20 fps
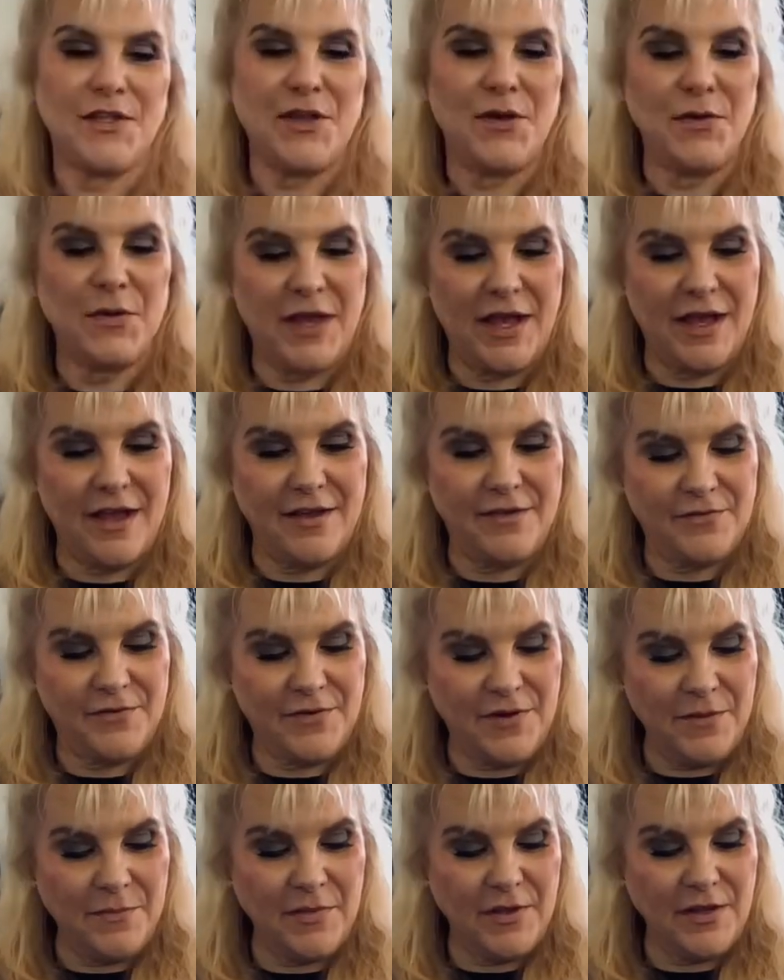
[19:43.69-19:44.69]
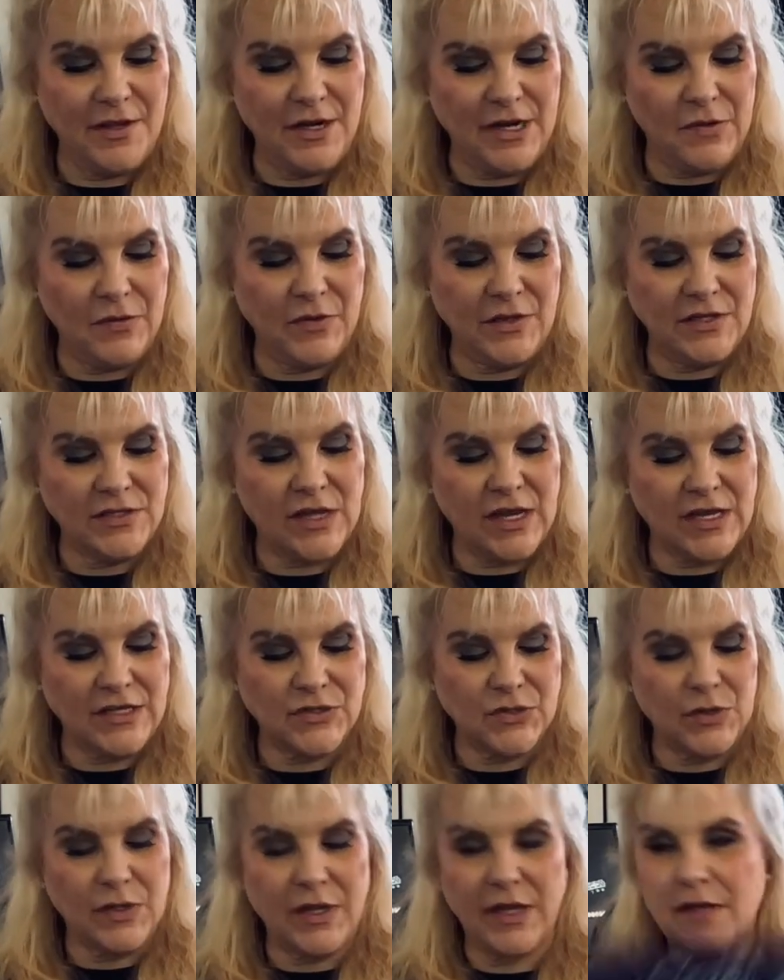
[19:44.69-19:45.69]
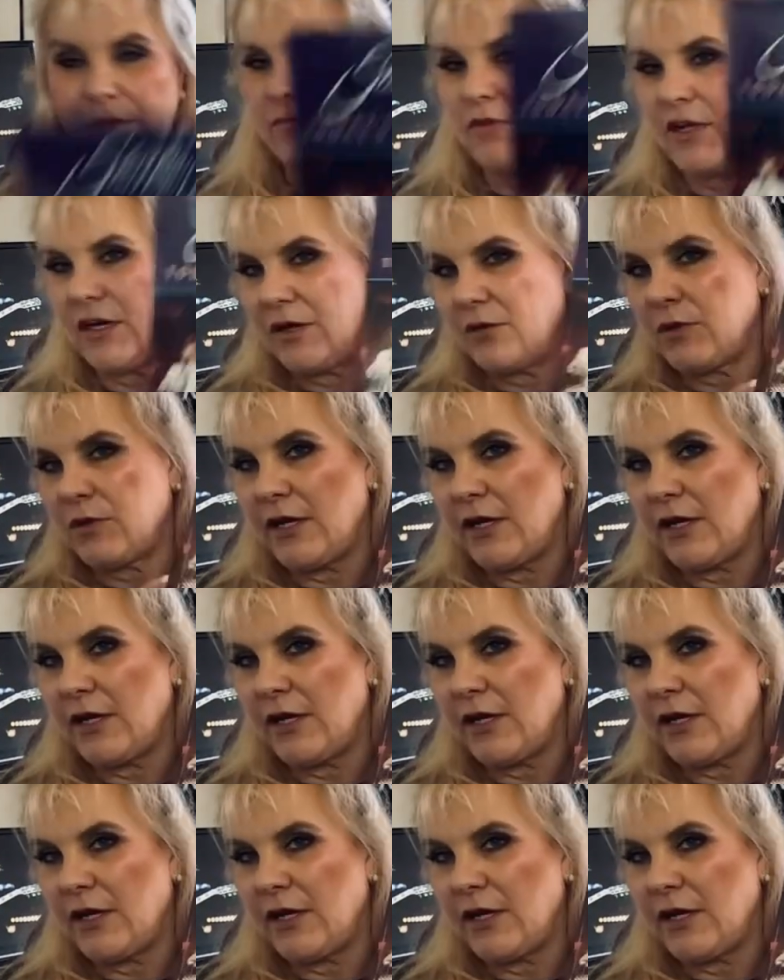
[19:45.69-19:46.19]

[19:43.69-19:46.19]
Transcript: Okay, from, you know, these guys are like, you know,